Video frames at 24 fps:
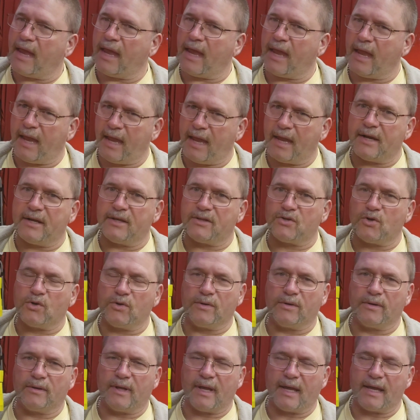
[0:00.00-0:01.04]
it's,
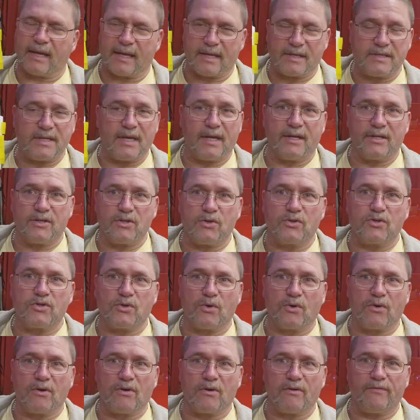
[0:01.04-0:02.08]
like I said, it's
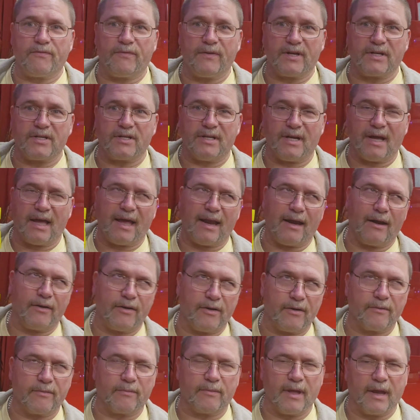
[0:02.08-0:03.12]
historical fiction. I know
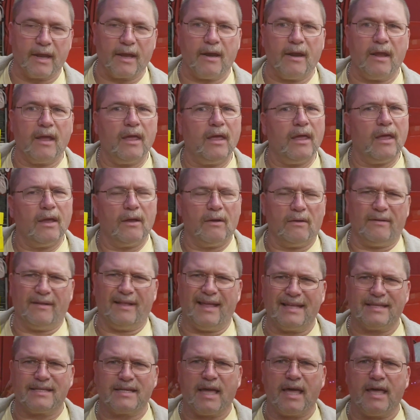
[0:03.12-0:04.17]
you're thinking, well,
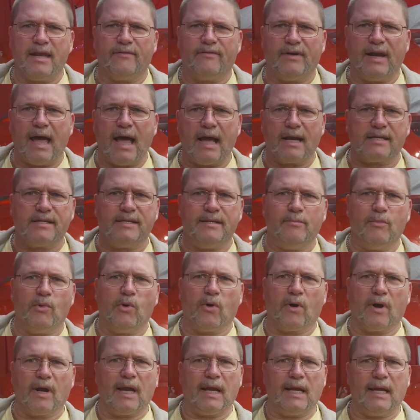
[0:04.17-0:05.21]
that's kind of an
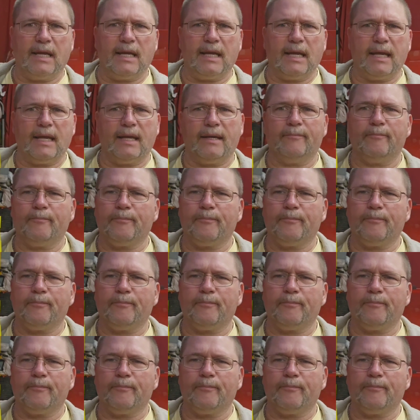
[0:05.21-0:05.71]
oxymoron, isn't it?